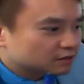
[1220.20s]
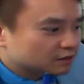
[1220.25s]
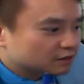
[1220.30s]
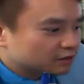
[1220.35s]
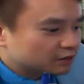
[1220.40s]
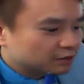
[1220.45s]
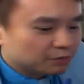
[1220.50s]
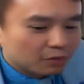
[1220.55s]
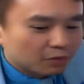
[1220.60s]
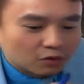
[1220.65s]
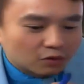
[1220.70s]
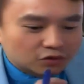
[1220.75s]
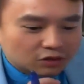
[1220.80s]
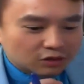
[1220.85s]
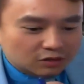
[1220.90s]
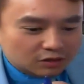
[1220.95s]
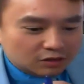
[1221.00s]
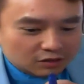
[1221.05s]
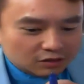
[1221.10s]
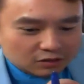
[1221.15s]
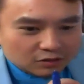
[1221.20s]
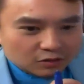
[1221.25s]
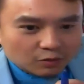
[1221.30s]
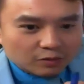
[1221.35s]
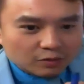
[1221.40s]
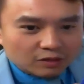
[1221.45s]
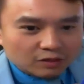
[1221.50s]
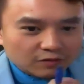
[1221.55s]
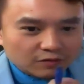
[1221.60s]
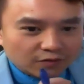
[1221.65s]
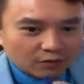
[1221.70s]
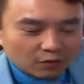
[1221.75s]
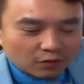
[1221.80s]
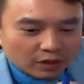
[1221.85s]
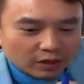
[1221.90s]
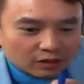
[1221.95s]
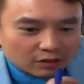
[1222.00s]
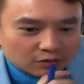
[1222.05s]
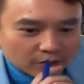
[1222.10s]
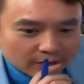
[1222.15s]
the emotions in so many different
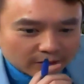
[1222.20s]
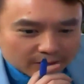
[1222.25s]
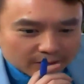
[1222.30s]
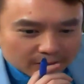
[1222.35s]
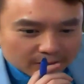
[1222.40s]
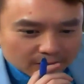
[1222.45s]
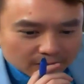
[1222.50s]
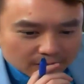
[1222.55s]
ways, right?